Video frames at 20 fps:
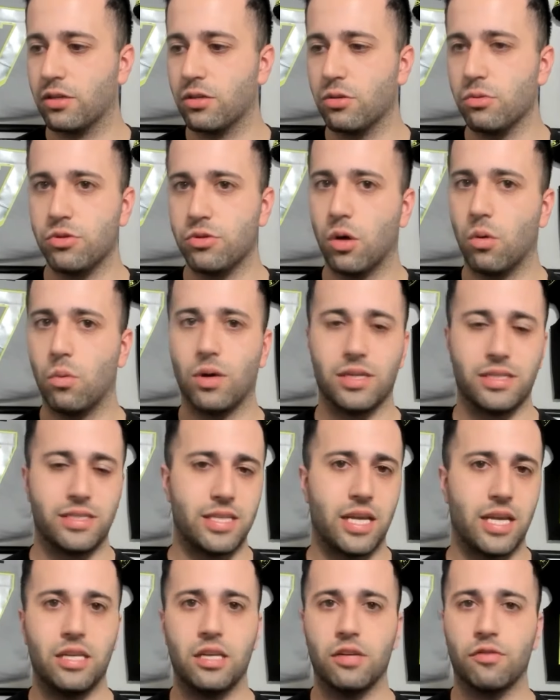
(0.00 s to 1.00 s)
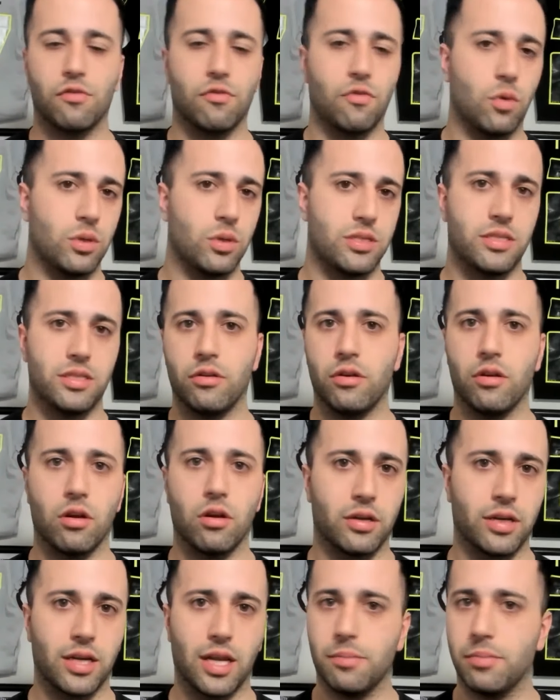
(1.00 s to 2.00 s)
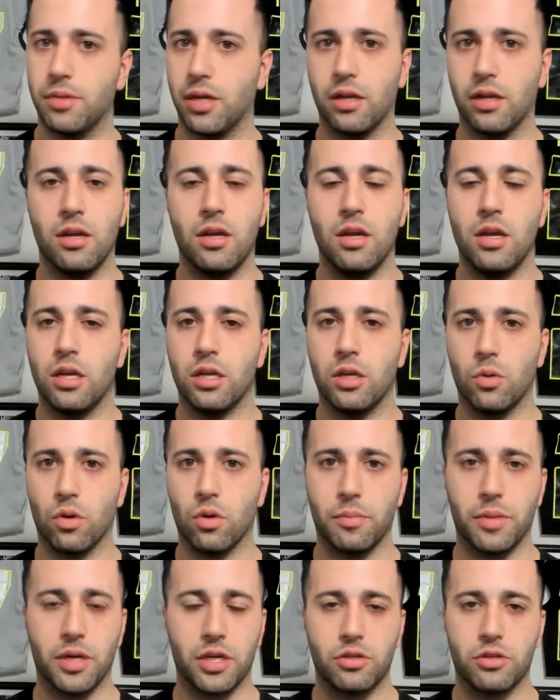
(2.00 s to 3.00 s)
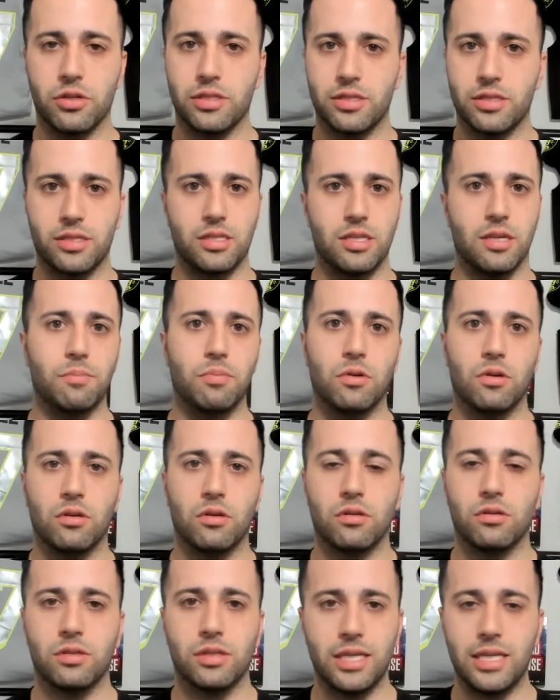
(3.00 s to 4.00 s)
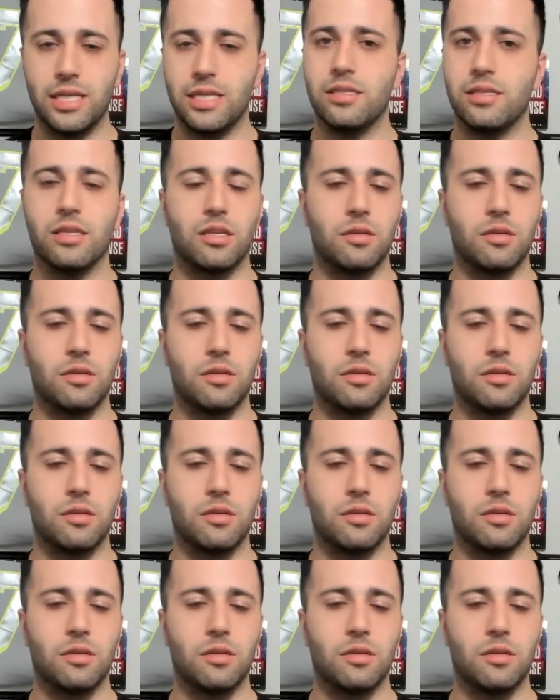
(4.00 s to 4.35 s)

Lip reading: you don't want 10 different voices in your own game day. You want to make sure it's simple, easy